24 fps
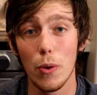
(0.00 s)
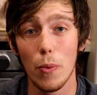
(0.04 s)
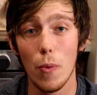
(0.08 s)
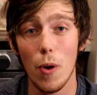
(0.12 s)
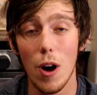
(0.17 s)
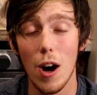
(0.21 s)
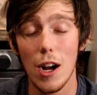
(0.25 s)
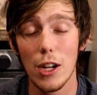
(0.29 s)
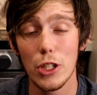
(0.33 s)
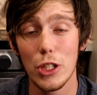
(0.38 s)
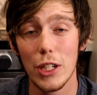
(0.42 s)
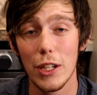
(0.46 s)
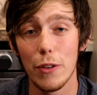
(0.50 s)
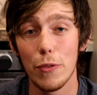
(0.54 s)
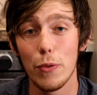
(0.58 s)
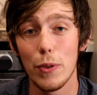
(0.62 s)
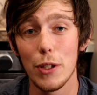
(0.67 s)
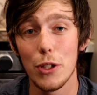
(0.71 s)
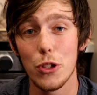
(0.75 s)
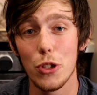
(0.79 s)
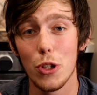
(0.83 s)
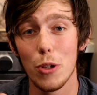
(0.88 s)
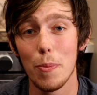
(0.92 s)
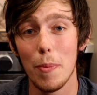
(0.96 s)
to watch and if
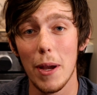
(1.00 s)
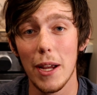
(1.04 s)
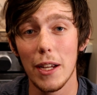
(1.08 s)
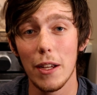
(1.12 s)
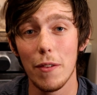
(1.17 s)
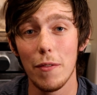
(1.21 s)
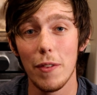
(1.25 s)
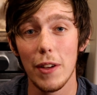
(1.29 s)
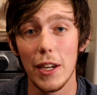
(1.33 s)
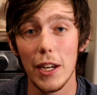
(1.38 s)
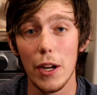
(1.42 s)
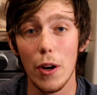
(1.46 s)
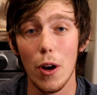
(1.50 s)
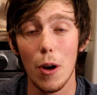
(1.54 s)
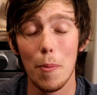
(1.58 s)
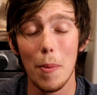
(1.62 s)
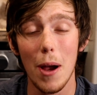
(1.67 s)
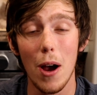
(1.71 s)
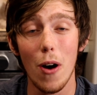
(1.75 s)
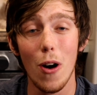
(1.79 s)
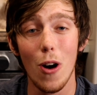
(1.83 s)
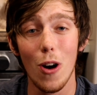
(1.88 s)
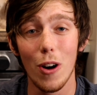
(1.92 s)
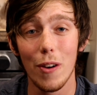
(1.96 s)
we should make a video
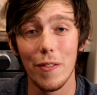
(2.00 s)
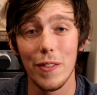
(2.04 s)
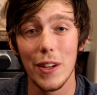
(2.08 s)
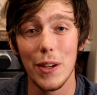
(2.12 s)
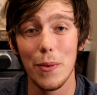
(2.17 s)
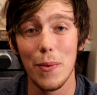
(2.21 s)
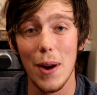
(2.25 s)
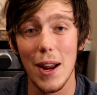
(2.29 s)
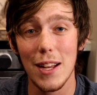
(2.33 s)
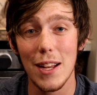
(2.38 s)
about RV